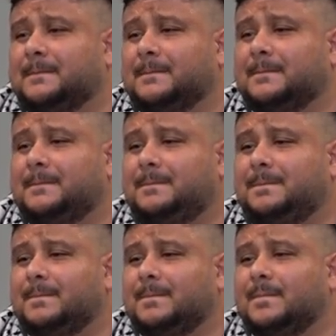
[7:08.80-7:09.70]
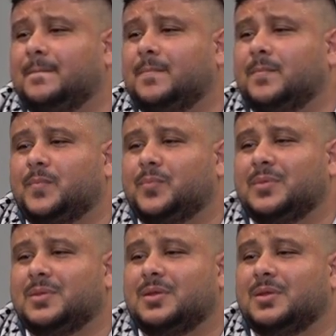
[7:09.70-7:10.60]

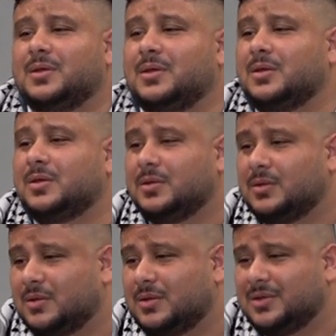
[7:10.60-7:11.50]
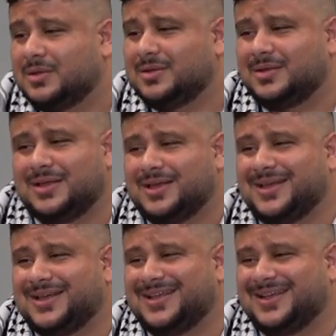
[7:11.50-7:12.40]

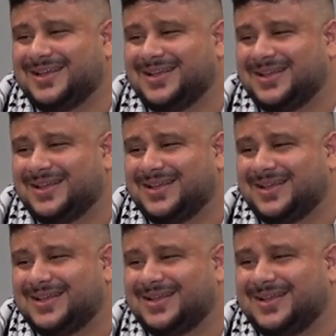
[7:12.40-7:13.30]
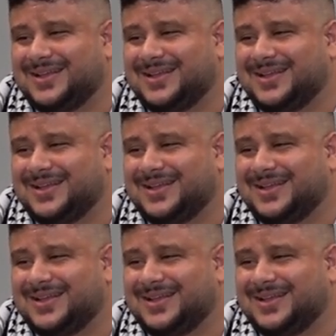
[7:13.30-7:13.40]
[no speech]